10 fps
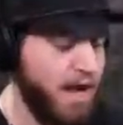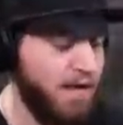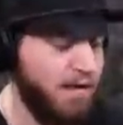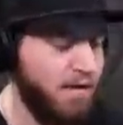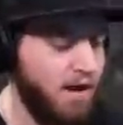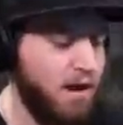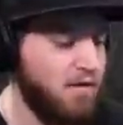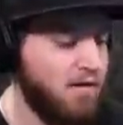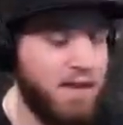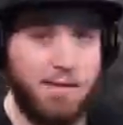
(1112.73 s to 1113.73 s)
and a little
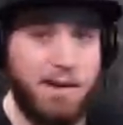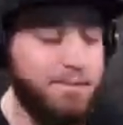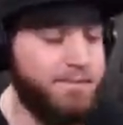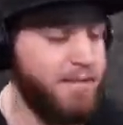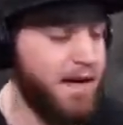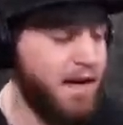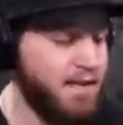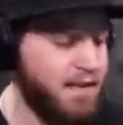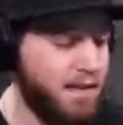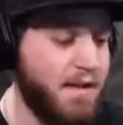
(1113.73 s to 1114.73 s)
article came up, and it
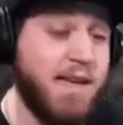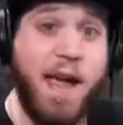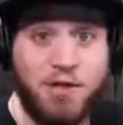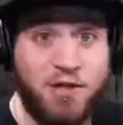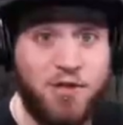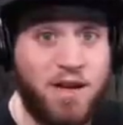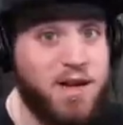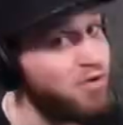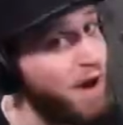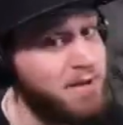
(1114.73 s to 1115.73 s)
said that the Acacia Strain
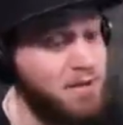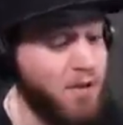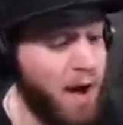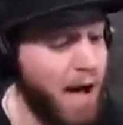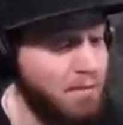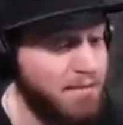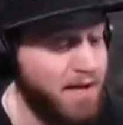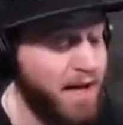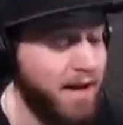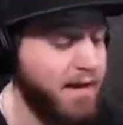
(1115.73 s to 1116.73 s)
dropped a new album
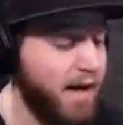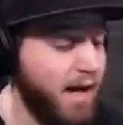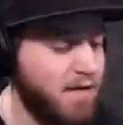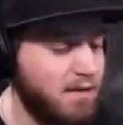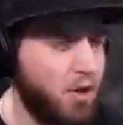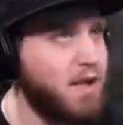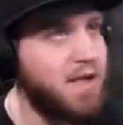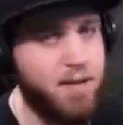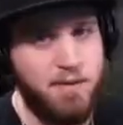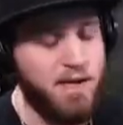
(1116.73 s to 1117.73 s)
today. And it's more like an
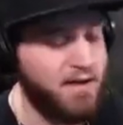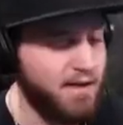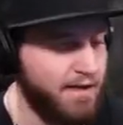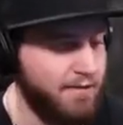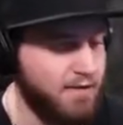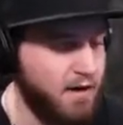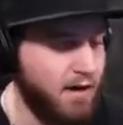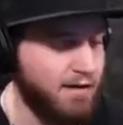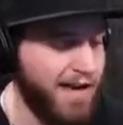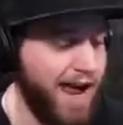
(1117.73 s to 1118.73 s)
EP. It's like 7
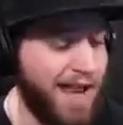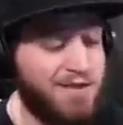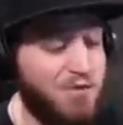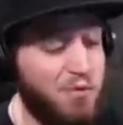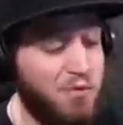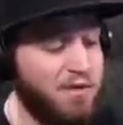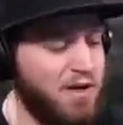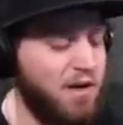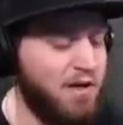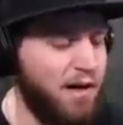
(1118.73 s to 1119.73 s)
songs, and it's cool. It's
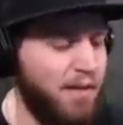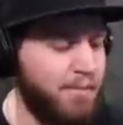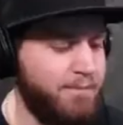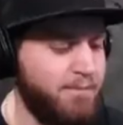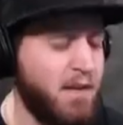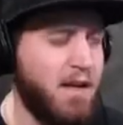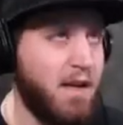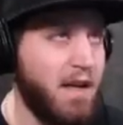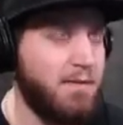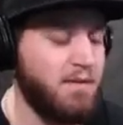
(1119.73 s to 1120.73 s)
called It
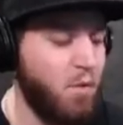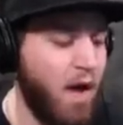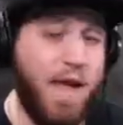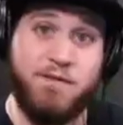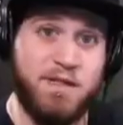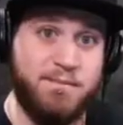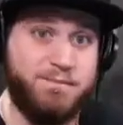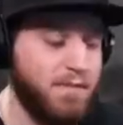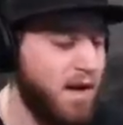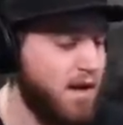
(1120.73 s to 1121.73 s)
Comes in Waves,
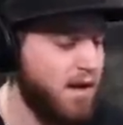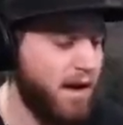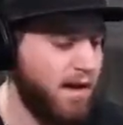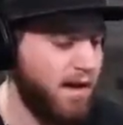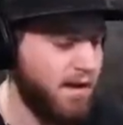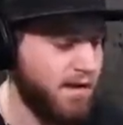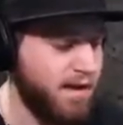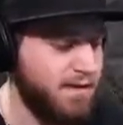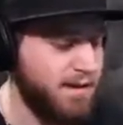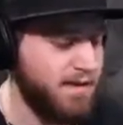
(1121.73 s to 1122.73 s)
and
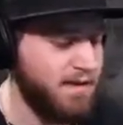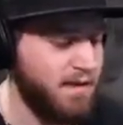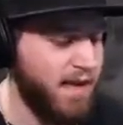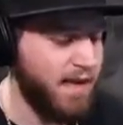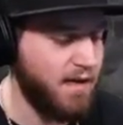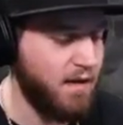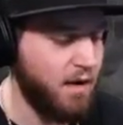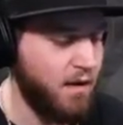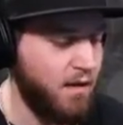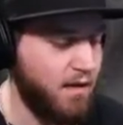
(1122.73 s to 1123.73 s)
it's basically like
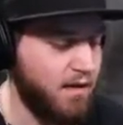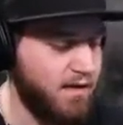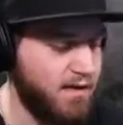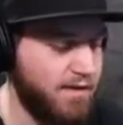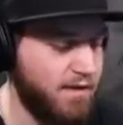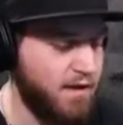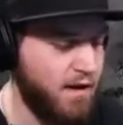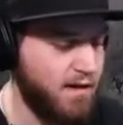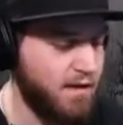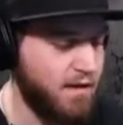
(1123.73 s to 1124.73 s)
7
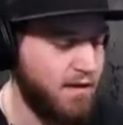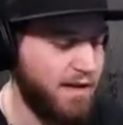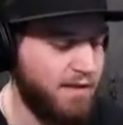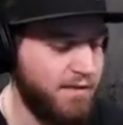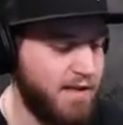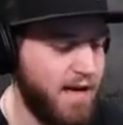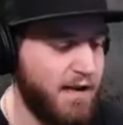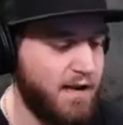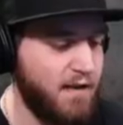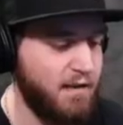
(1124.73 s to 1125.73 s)
songs that all kind of like tie
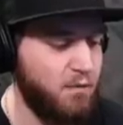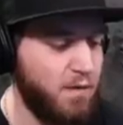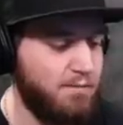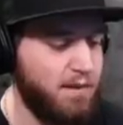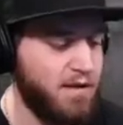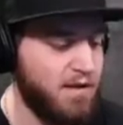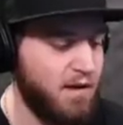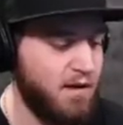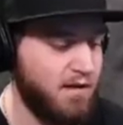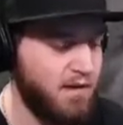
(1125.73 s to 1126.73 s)
together like one big
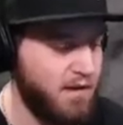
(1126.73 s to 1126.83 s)
song.